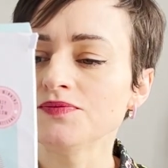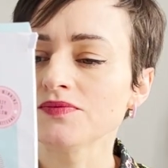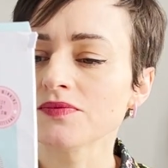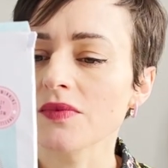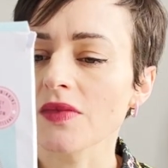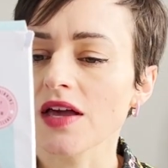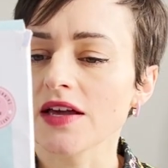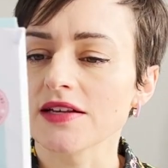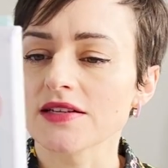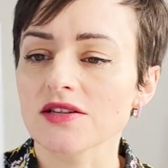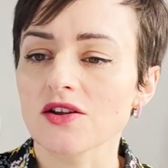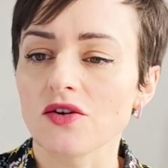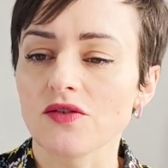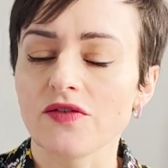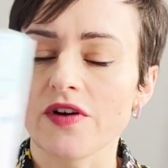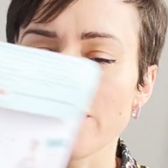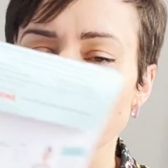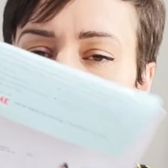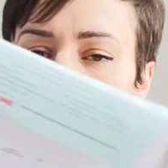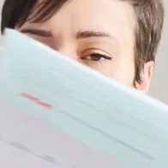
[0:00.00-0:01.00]
It's got
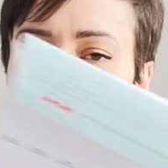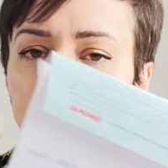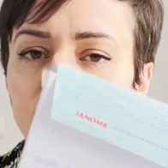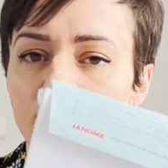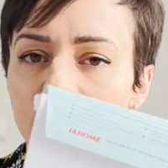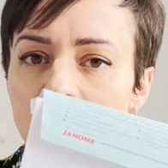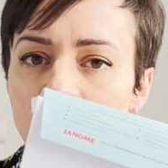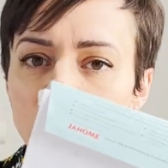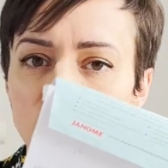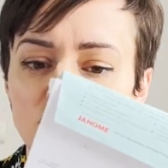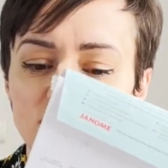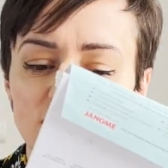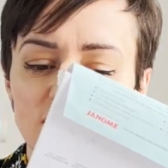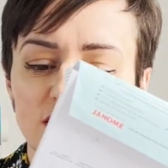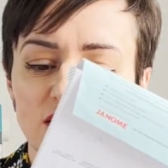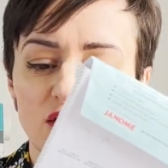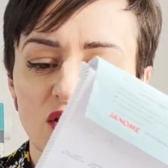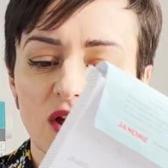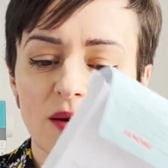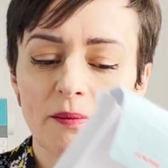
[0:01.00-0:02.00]
various different versions that you
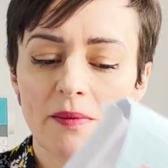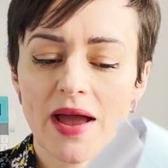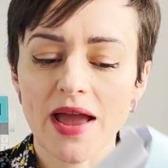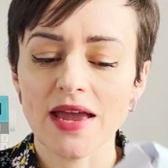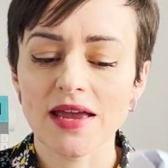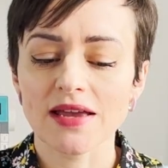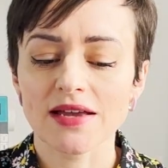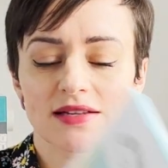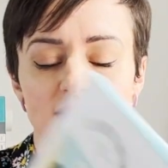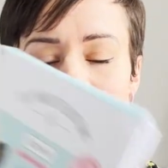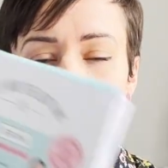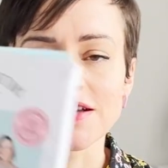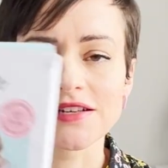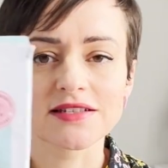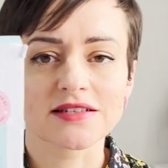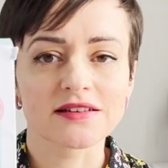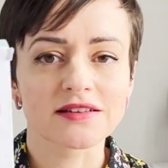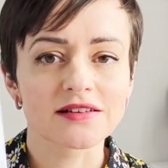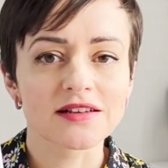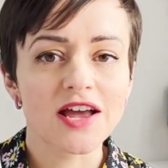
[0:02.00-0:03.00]
can make. It's nice
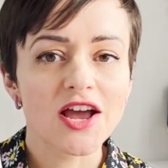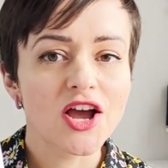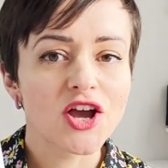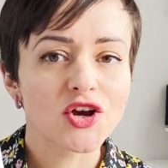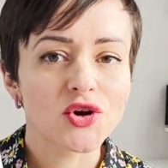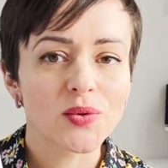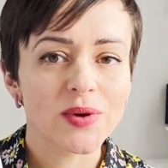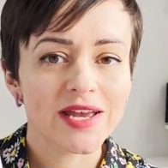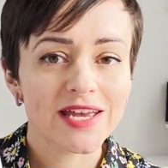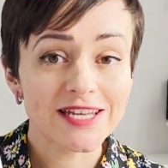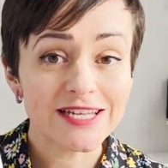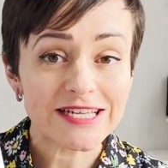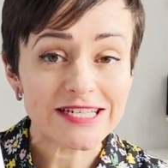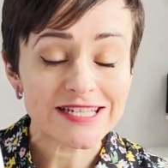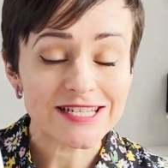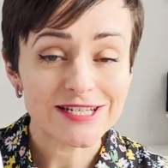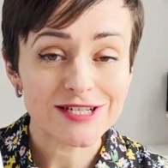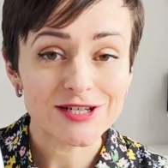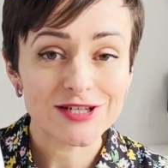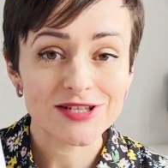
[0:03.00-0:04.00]
and quick and easy
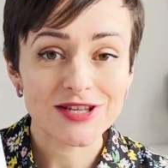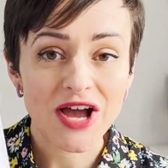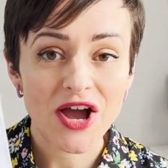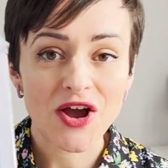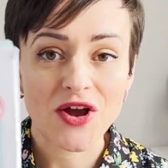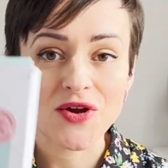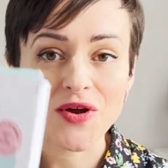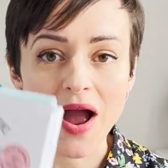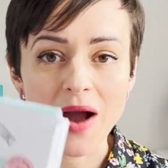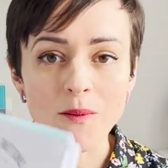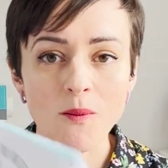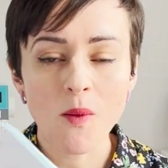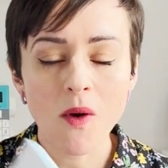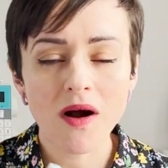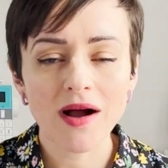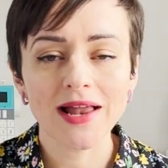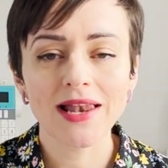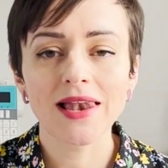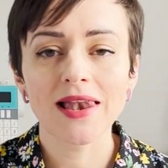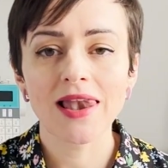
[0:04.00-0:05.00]
to sew. And what I
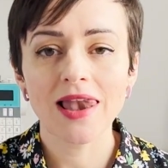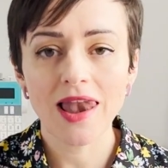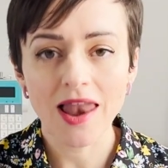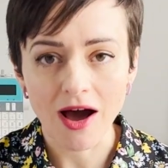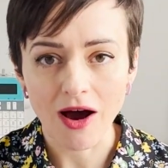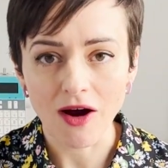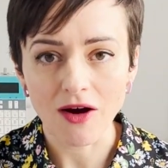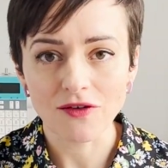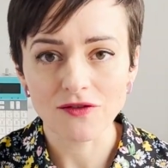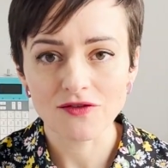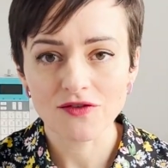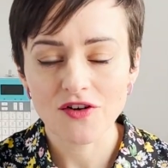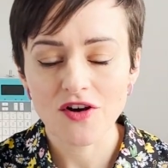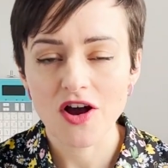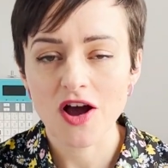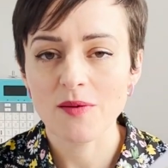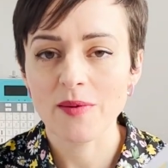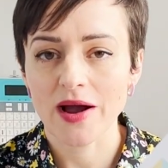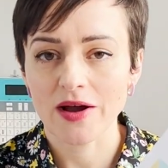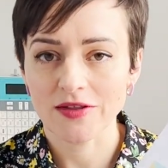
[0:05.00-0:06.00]
love
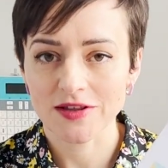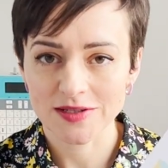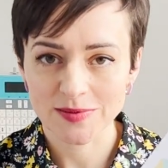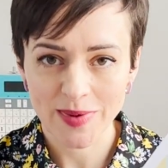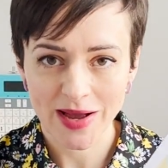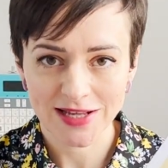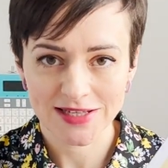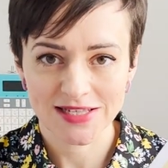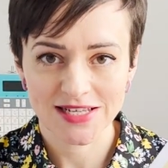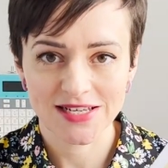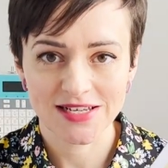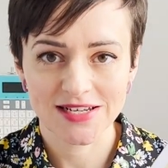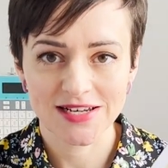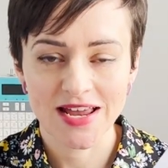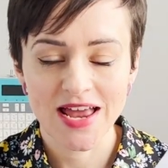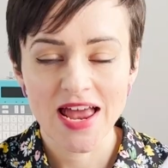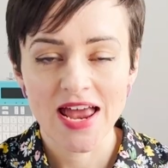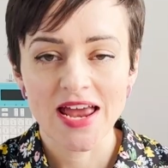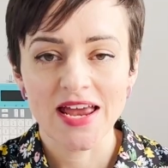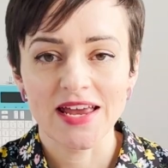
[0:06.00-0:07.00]
about this pattern
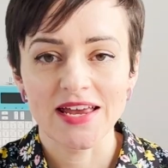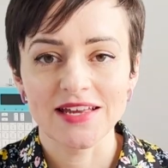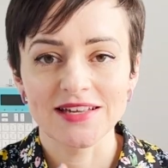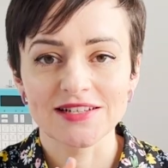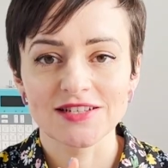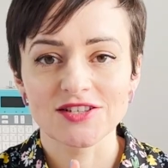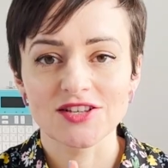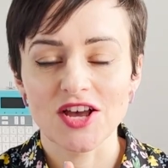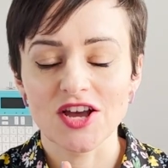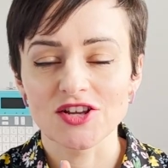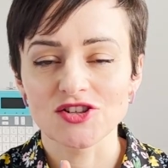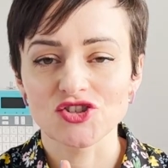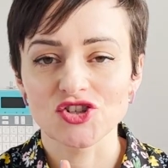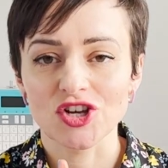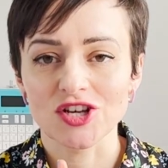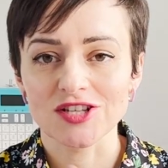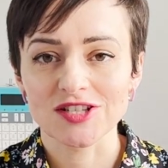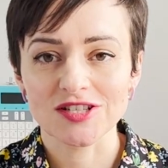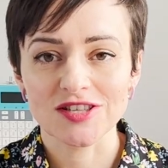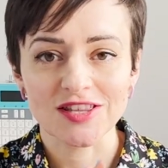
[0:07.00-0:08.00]
is
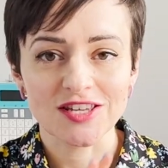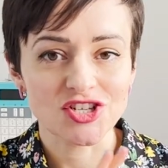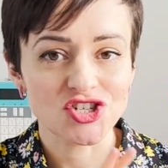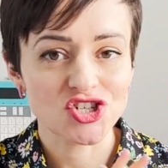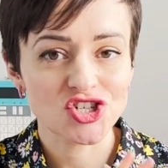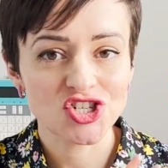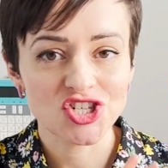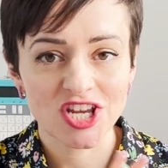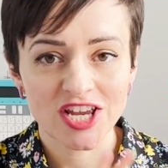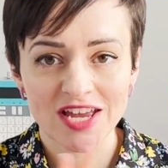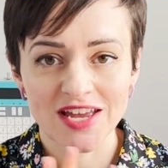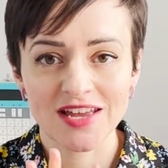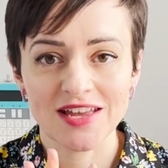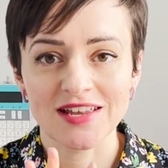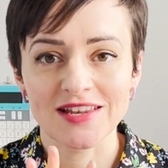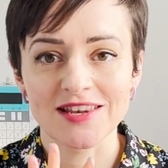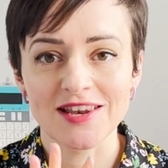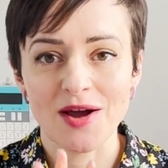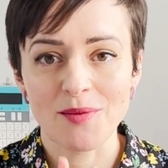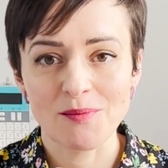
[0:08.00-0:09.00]
just the sheer
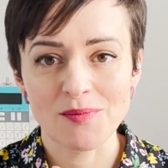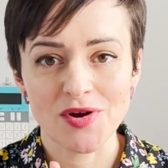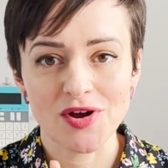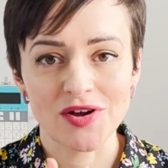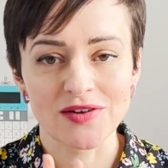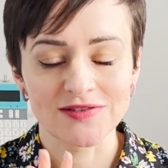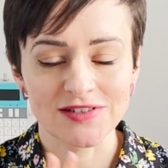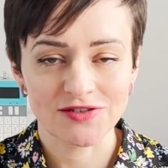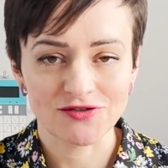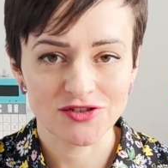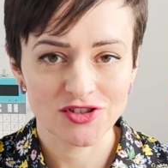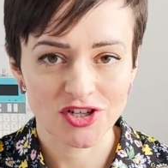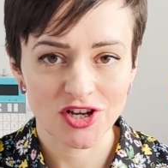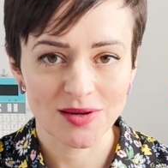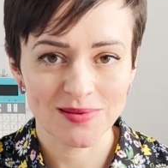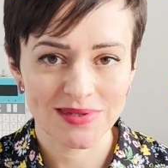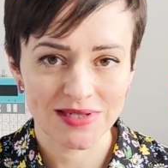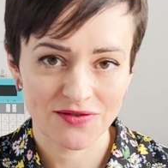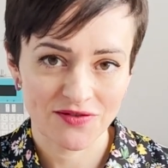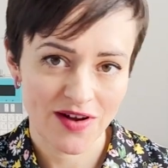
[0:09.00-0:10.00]
number of different types
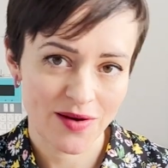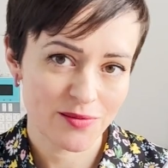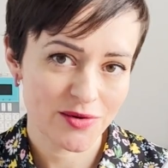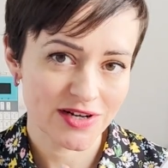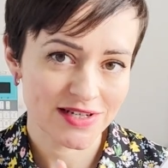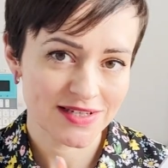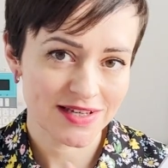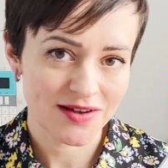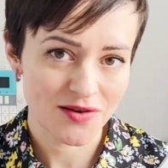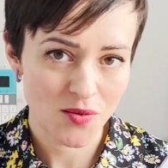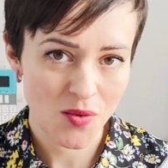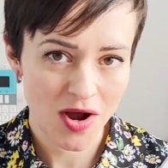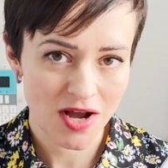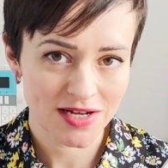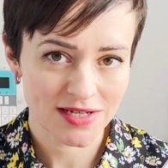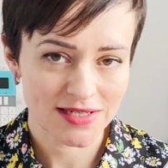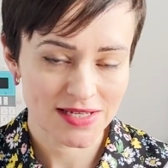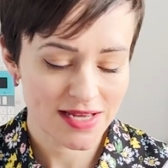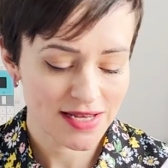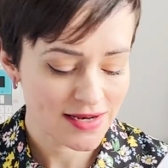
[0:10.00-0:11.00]
of fabrics that it works
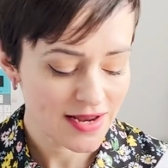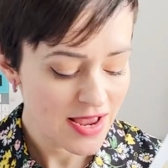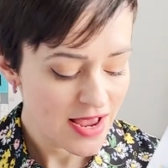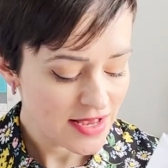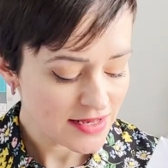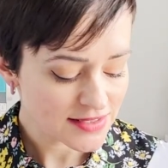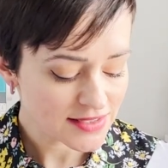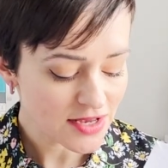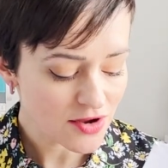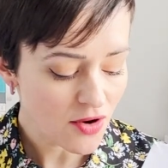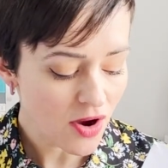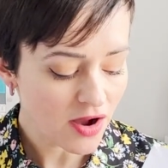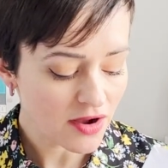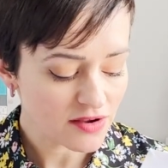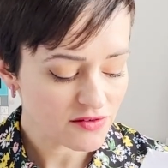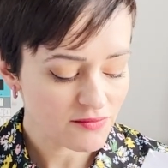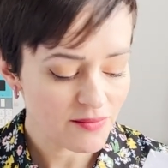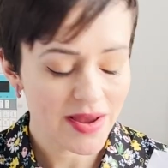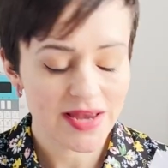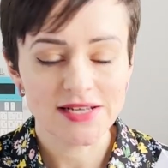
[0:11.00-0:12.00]
in. So I've
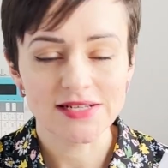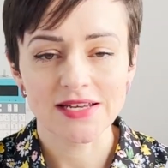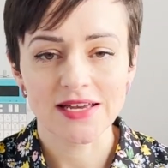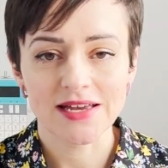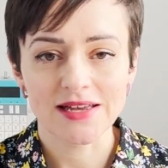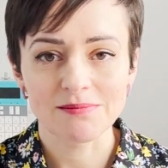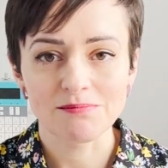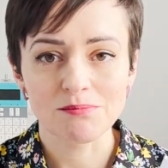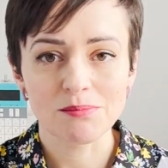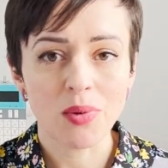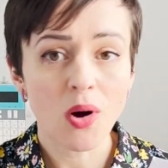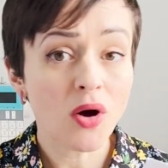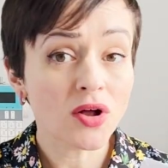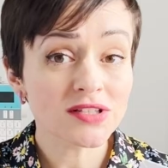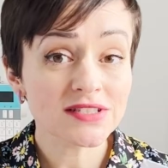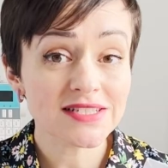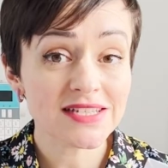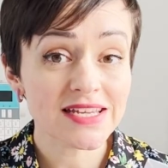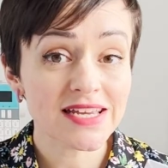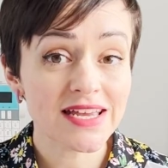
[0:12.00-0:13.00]
made it in
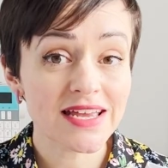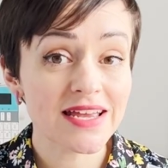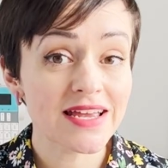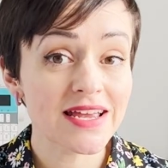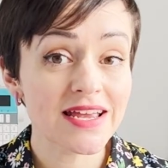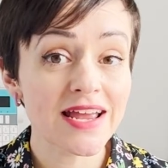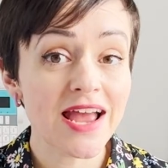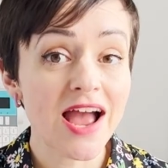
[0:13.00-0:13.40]
Ponte,